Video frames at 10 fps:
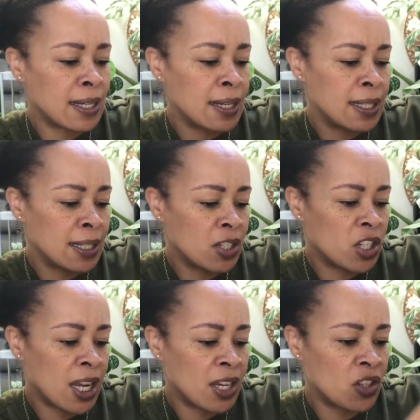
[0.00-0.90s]
I did
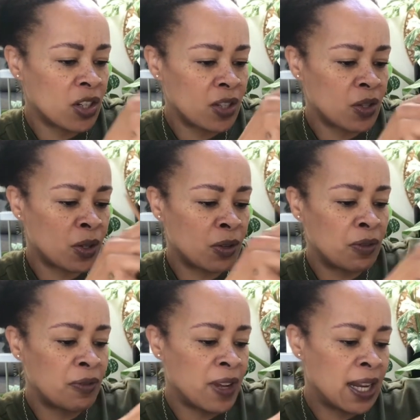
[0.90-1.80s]
change her soil
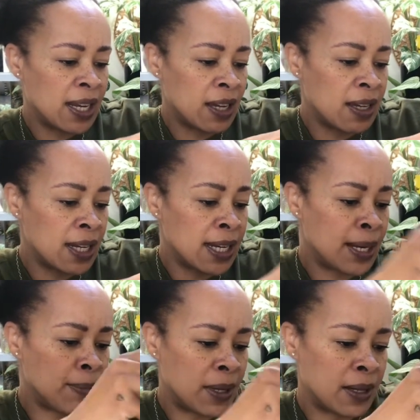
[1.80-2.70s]
fairly
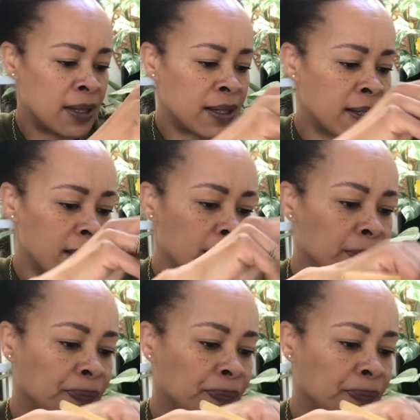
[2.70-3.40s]
early because,